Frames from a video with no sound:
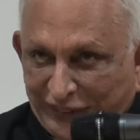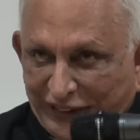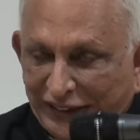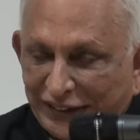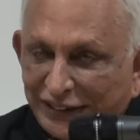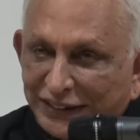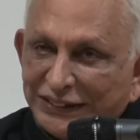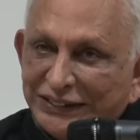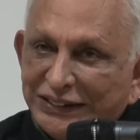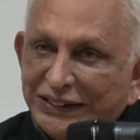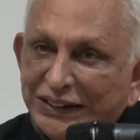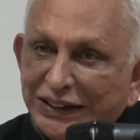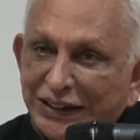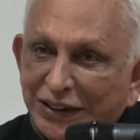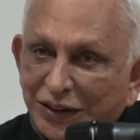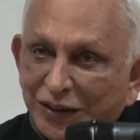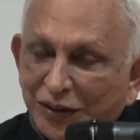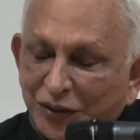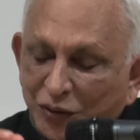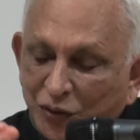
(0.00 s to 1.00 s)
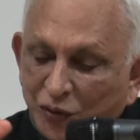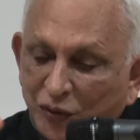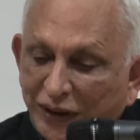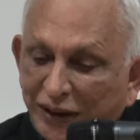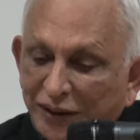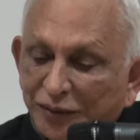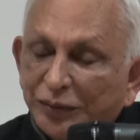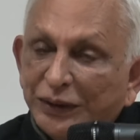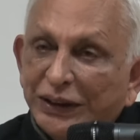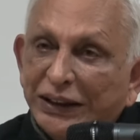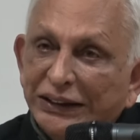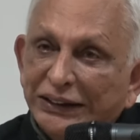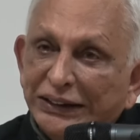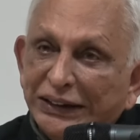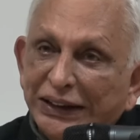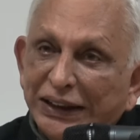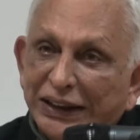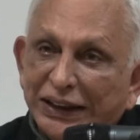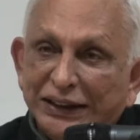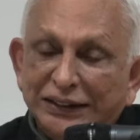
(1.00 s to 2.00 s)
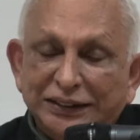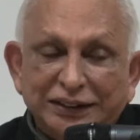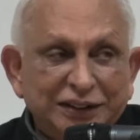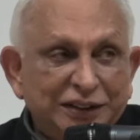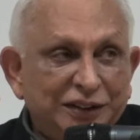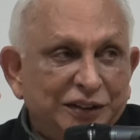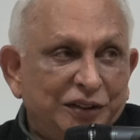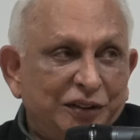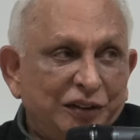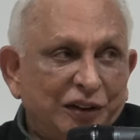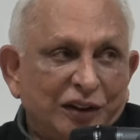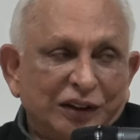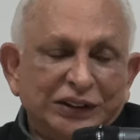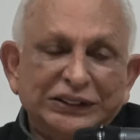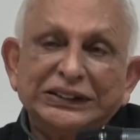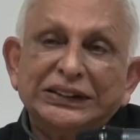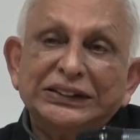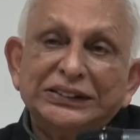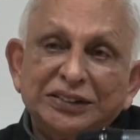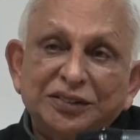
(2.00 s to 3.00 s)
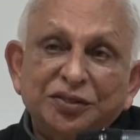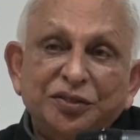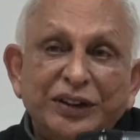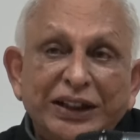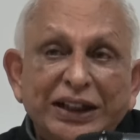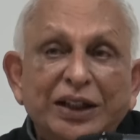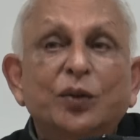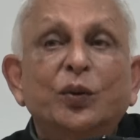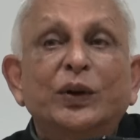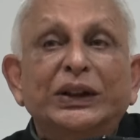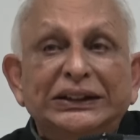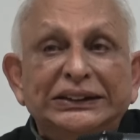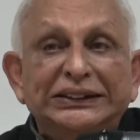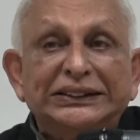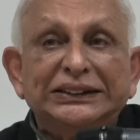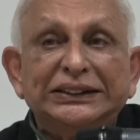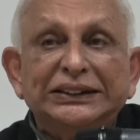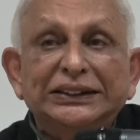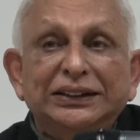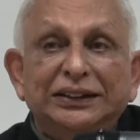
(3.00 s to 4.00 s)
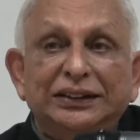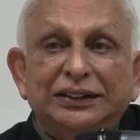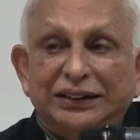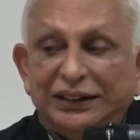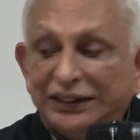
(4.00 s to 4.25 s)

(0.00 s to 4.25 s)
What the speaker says: Energy vibrating in the grossest frequency